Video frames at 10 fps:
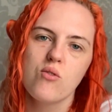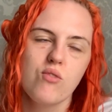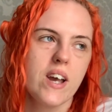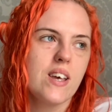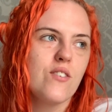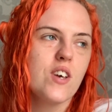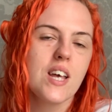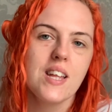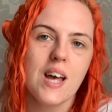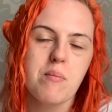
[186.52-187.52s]
Right, if you
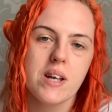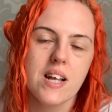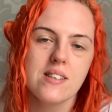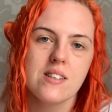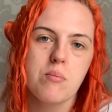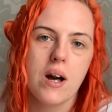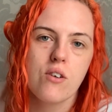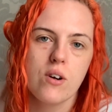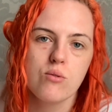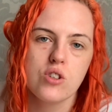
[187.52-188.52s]
can hear my kids in the
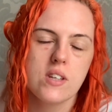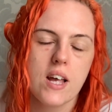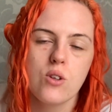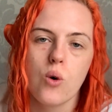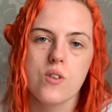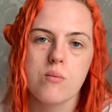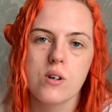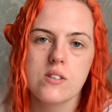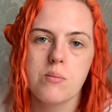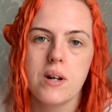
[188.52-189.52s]
background, just ignore them
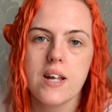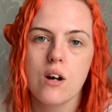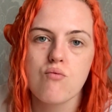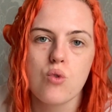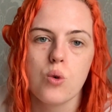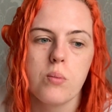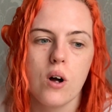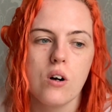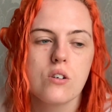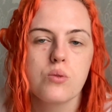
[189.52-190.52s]
because they're playing on
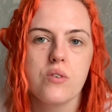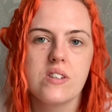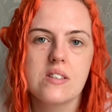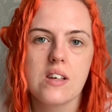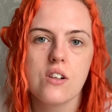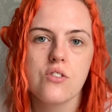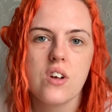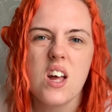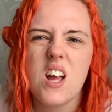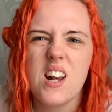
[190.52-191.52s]
Roblox. We're in
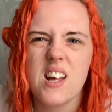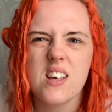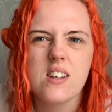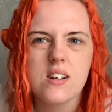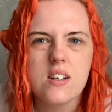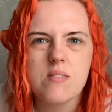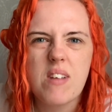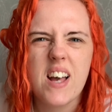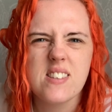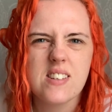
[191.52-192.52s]

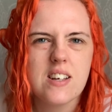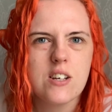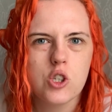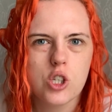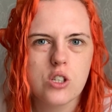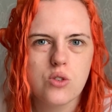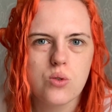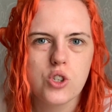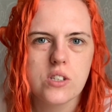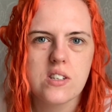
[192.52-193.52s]
isolation,
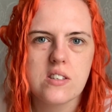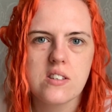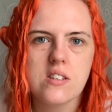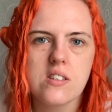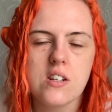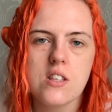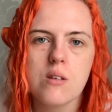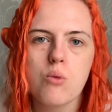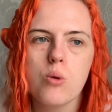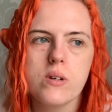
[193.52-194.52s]
social distancing at the
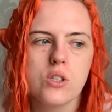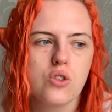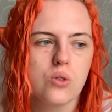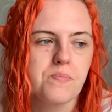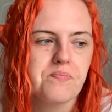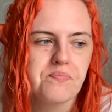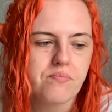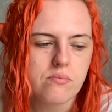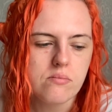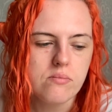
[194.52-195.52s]
moment, so
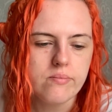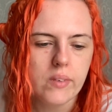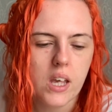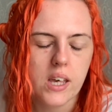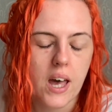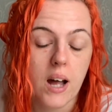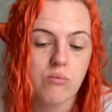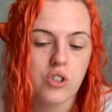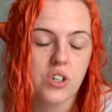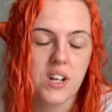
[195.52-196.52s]
yeah, I'm
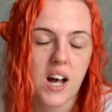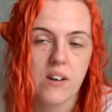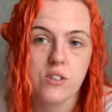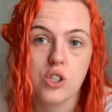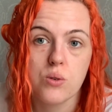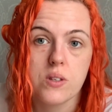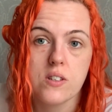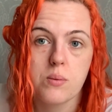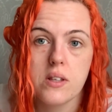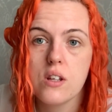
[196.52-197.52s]
just gonna have to do
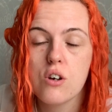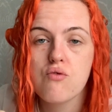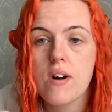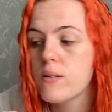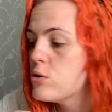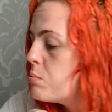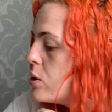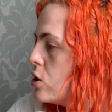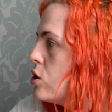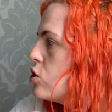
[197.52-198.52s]
this when they're around.
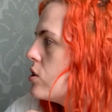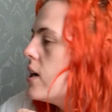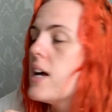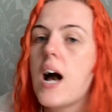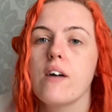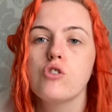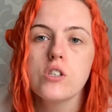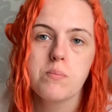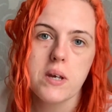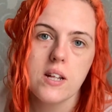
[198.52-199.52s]
But I've
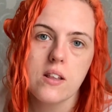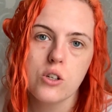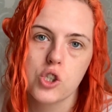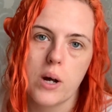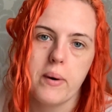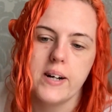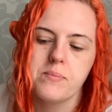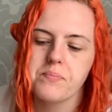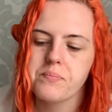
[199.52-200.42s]
just been in the shower.